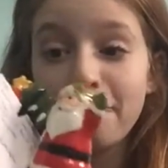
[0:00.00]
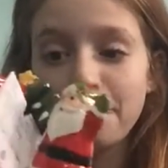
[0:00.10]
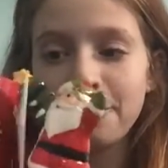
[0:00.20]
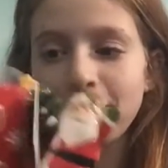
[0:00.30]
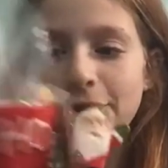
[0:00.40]

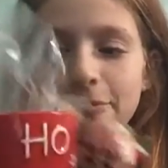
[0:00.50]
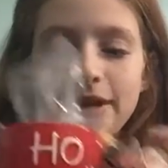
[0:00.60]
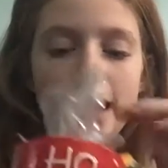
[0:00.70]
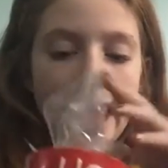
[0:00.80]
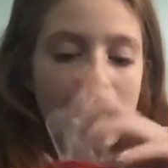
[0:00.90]
from
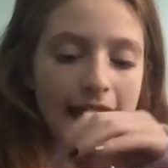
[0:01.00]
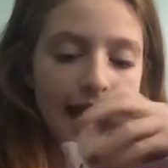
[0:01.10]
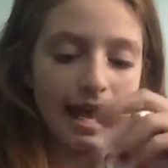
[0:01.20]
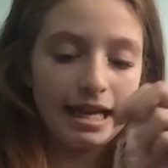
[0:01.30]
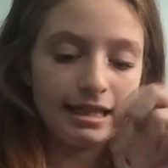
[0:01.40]
Penelope.
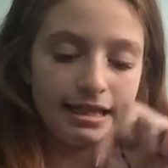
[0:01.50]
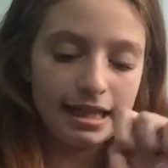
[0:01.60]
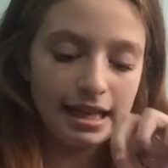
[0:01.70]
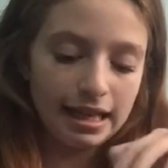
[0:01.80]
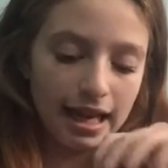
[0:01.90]
And
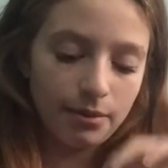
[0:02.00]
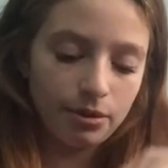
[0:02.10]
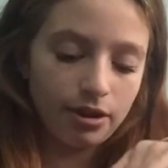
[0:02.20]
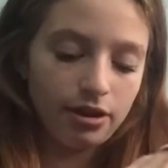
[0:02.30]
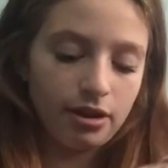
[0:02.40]
it came
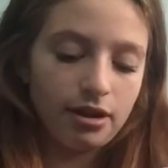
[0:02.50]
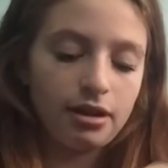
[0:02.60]
with